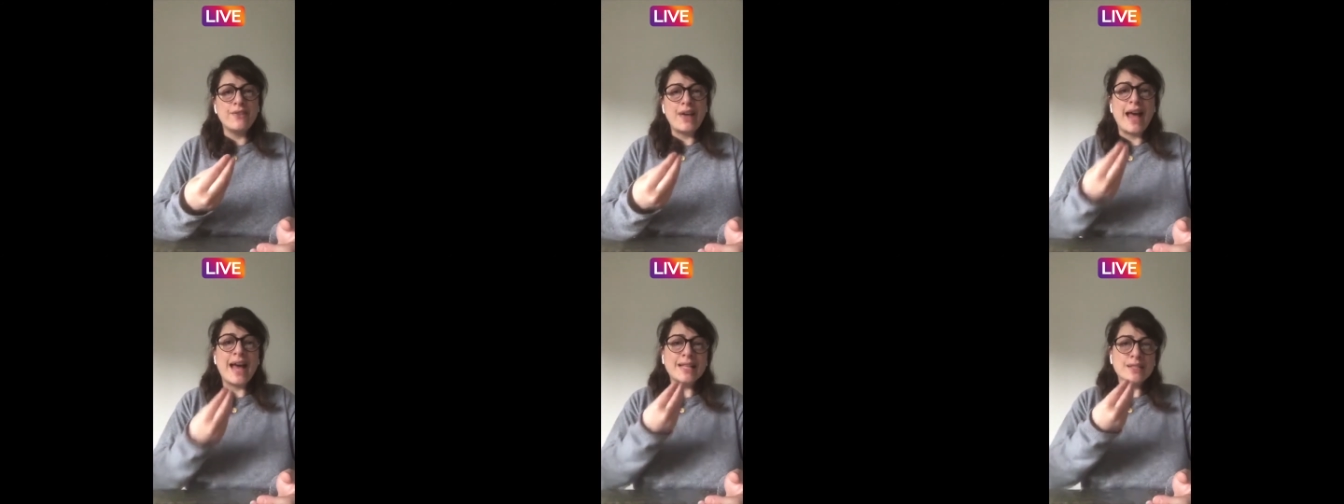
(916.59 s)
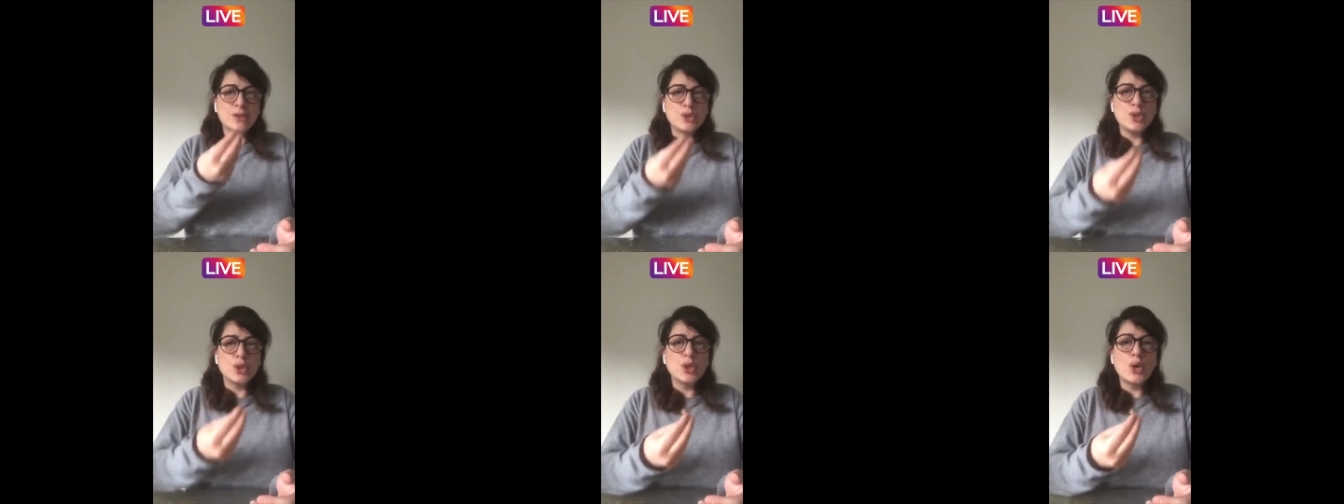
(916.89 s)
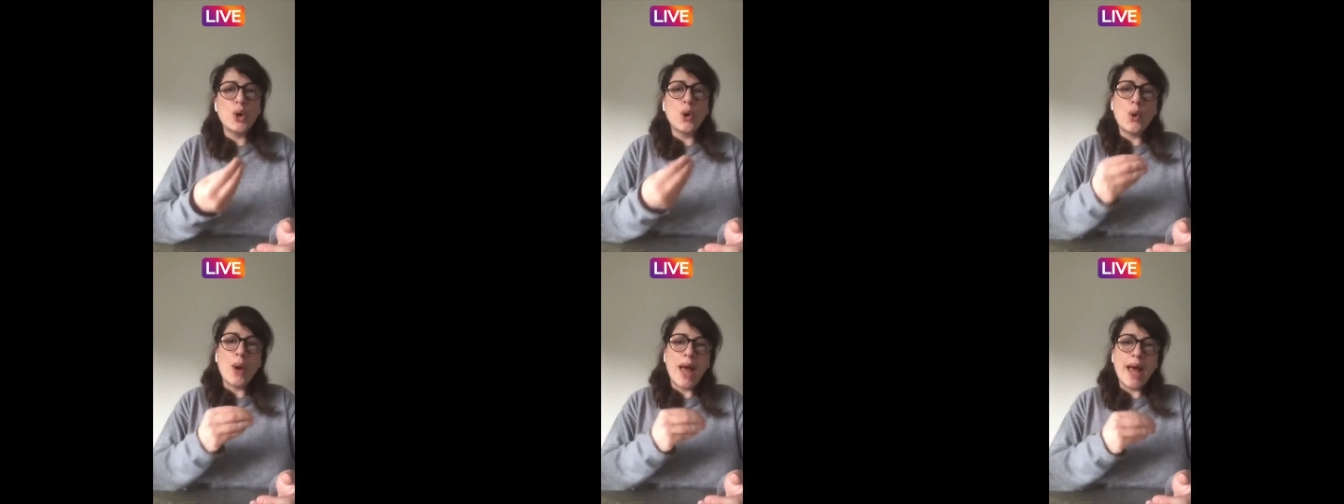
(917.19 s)
has to
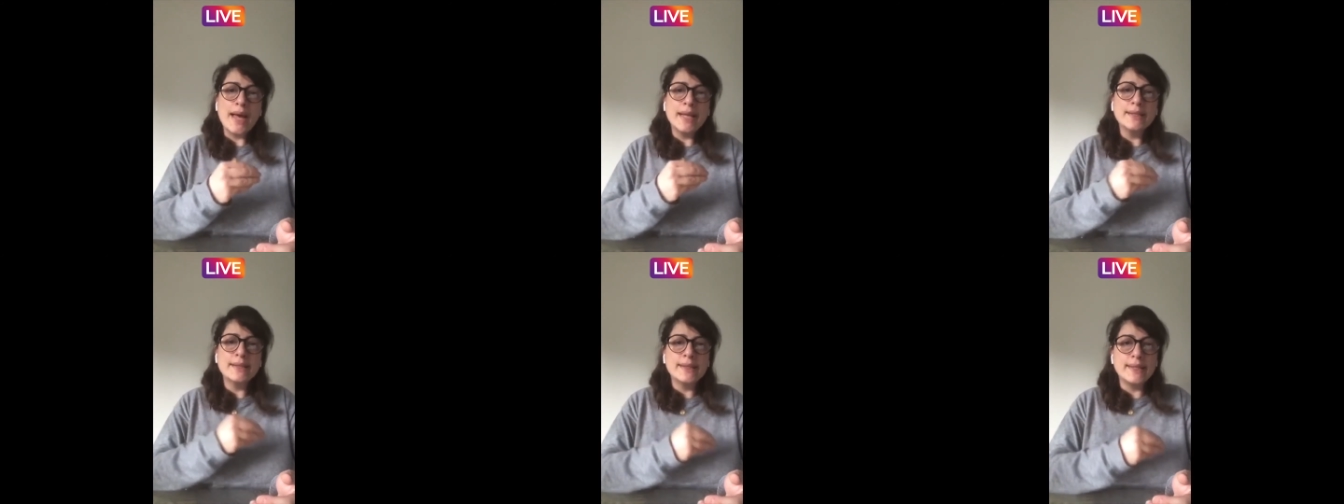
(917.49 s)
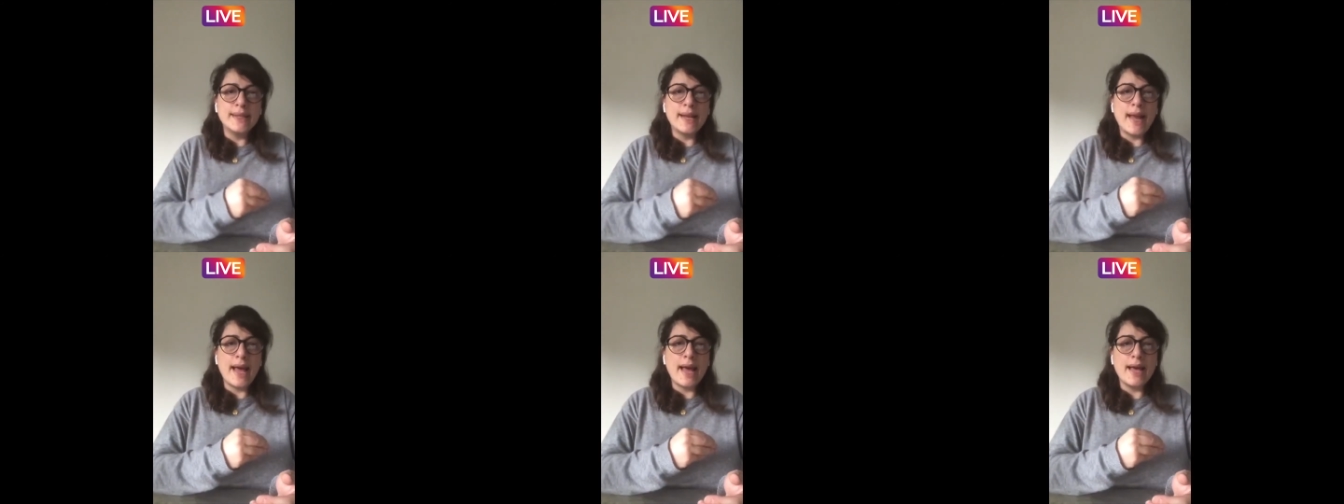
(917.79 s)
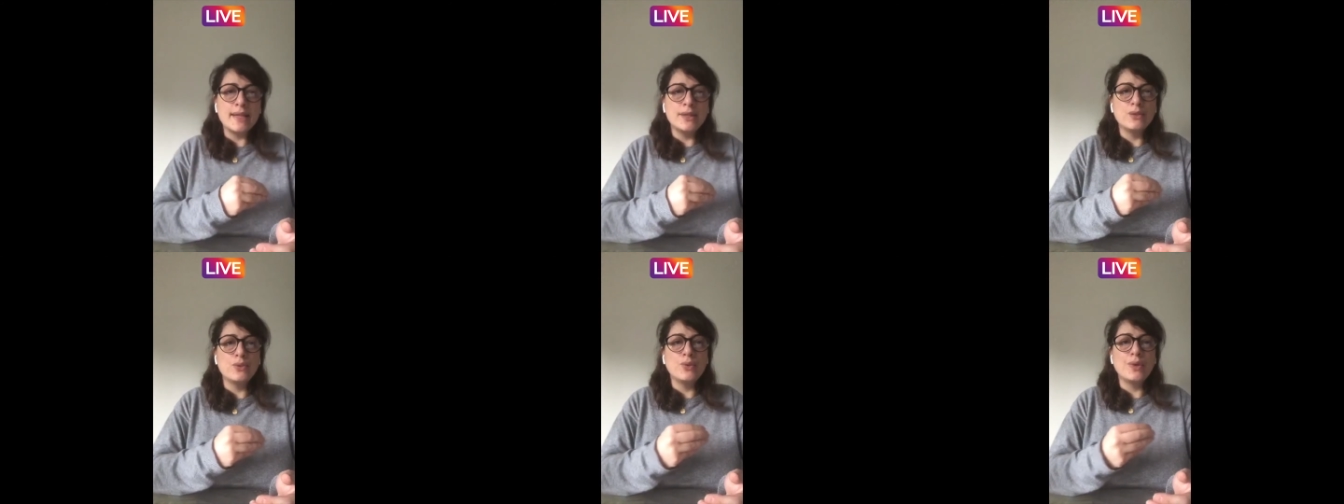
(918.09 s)
go hand in
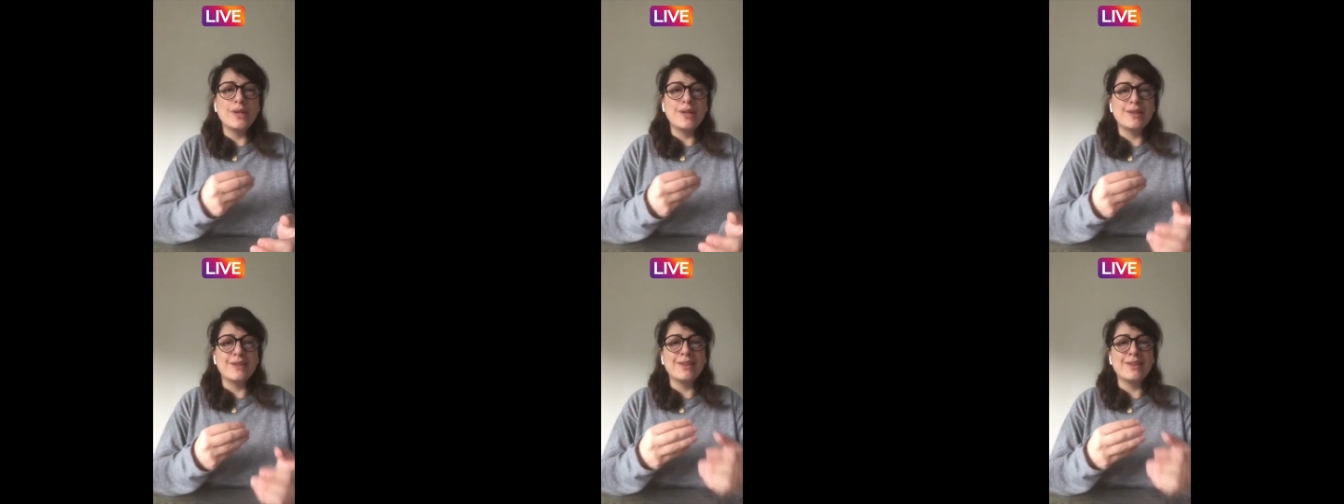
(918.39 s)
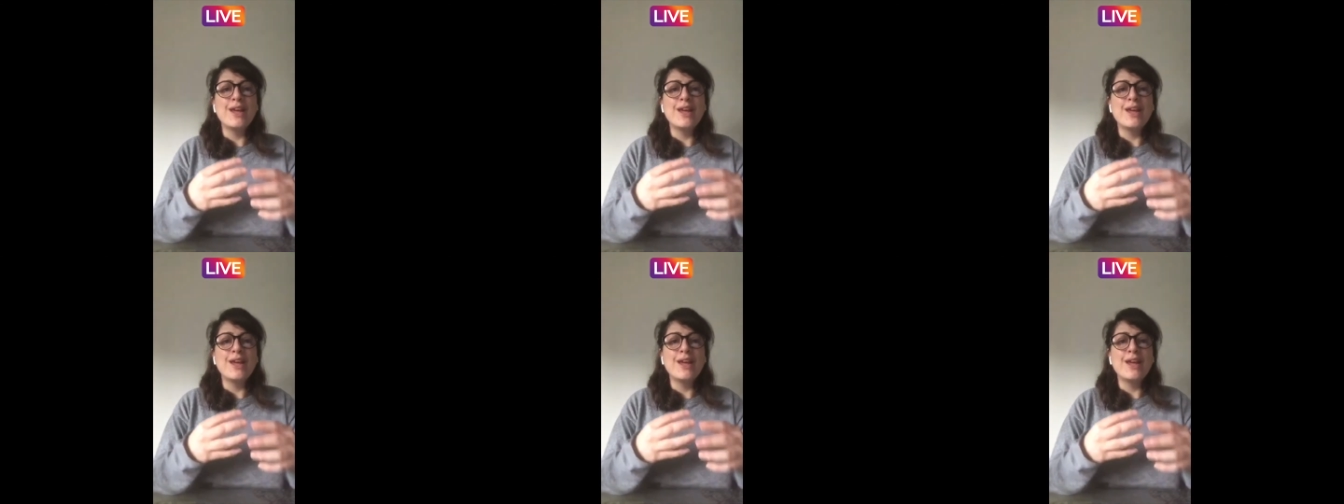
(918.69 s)
hand with